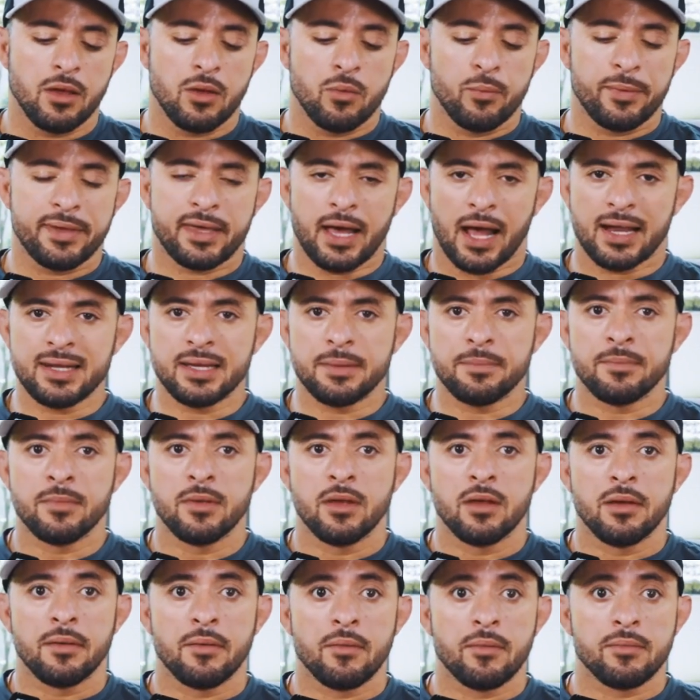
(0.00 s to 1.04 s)
We got him
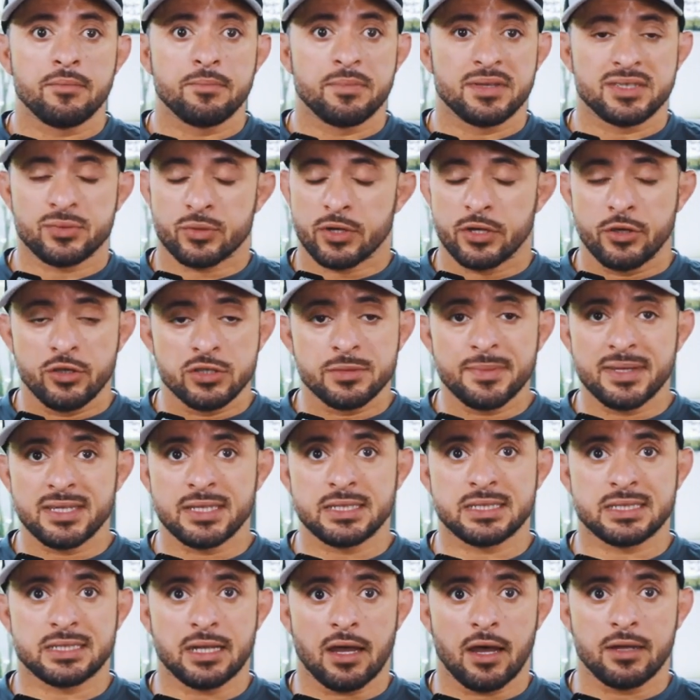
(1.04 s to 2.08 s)
because we're gonna use him as a
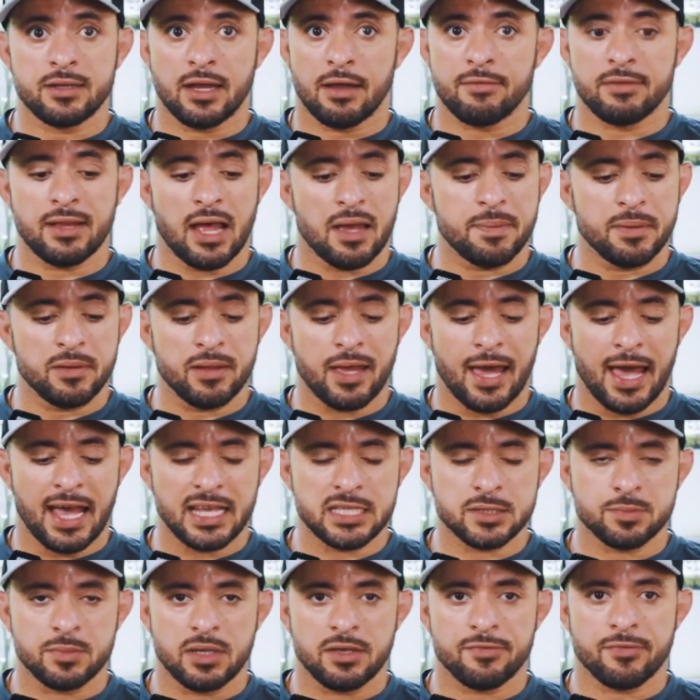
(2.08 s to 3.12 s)
stud, and I have a lot of people
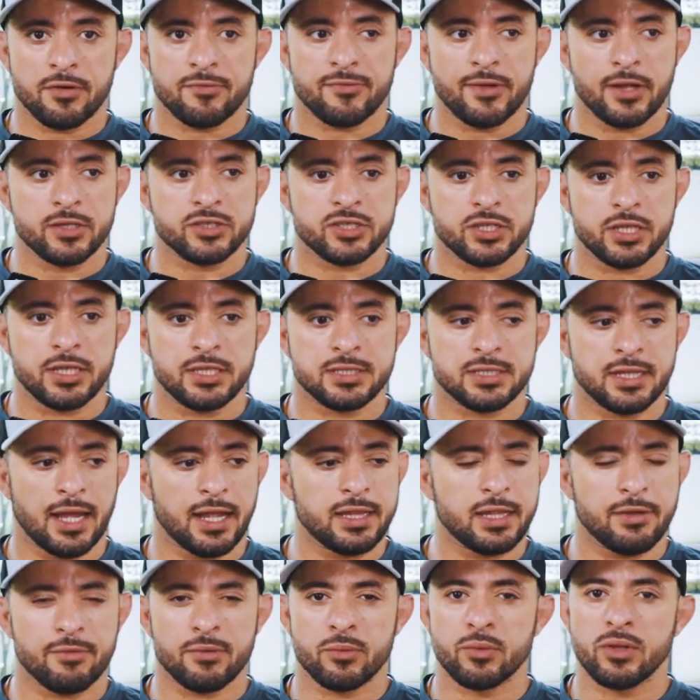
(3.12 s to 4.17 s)
ask me for Frenchies, and I
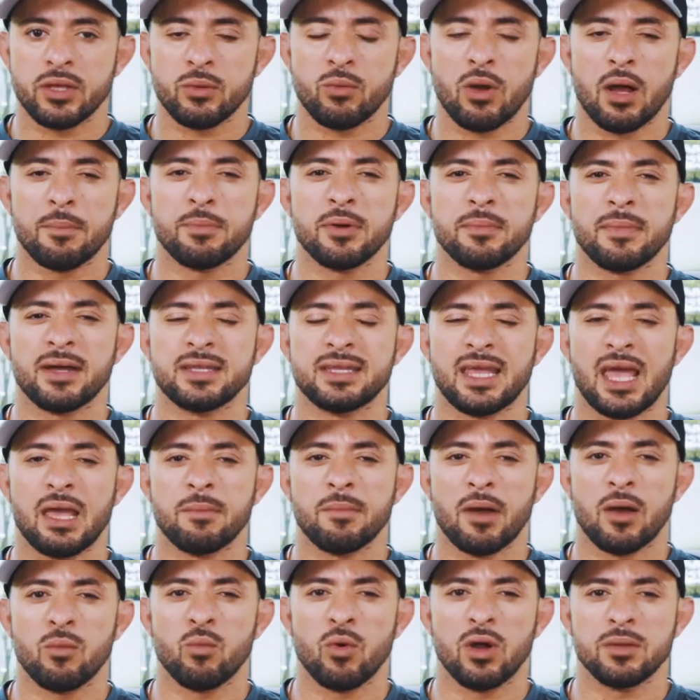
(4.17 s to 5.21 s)
never really want to put my
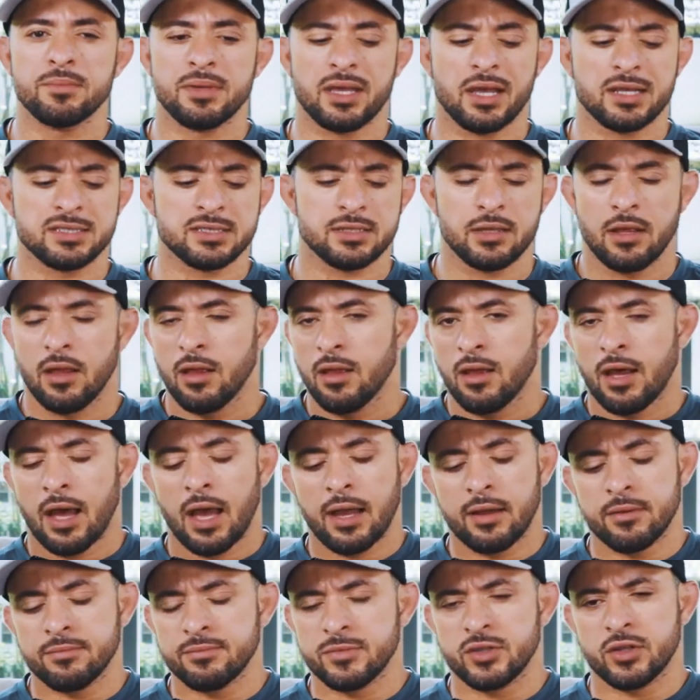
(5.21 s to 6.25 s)
name on one because
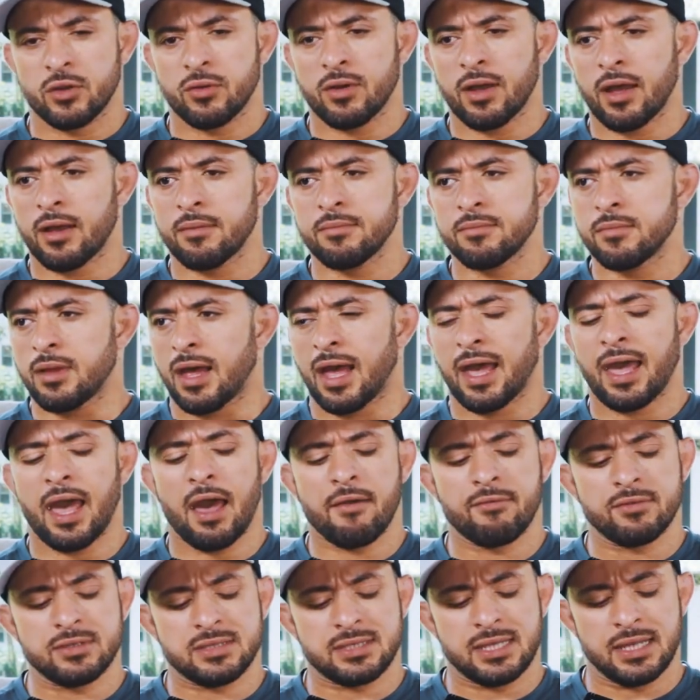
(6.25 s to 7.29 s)
I
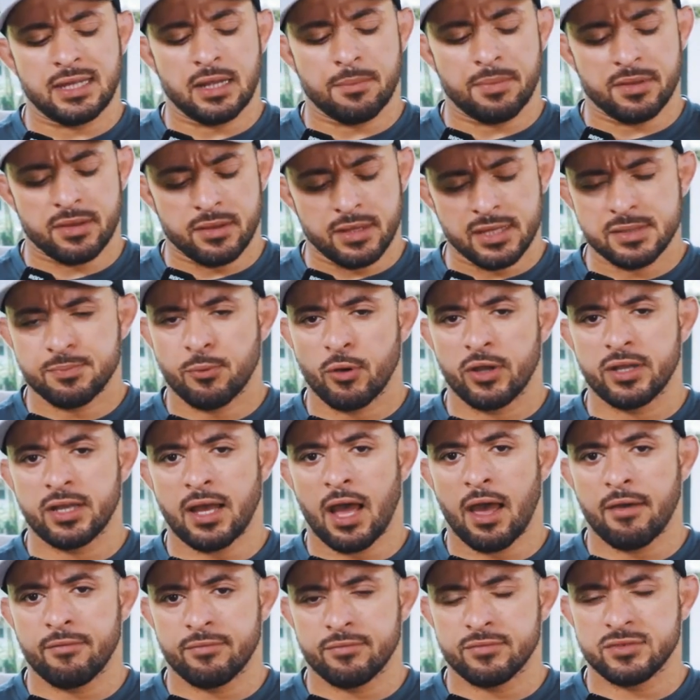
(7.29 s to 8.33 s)
haven't seen it. But this boy,
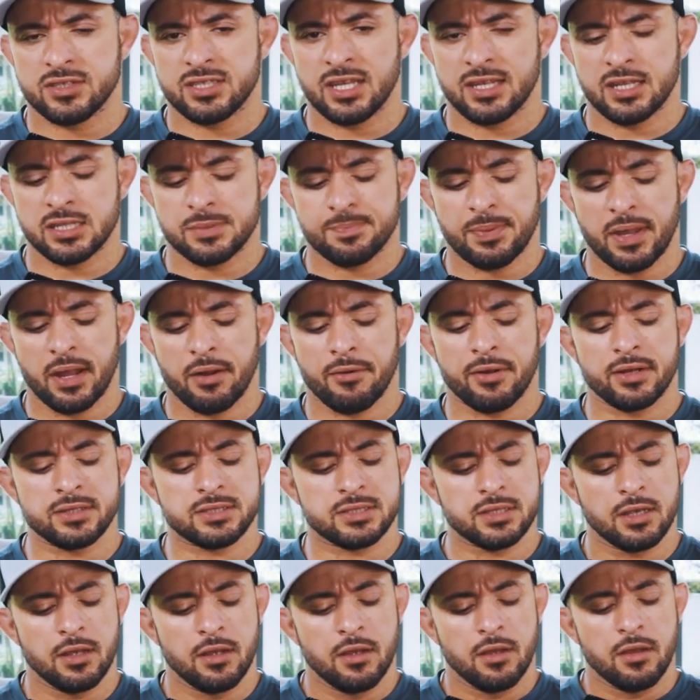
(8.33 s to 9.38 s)
I've seen his parents.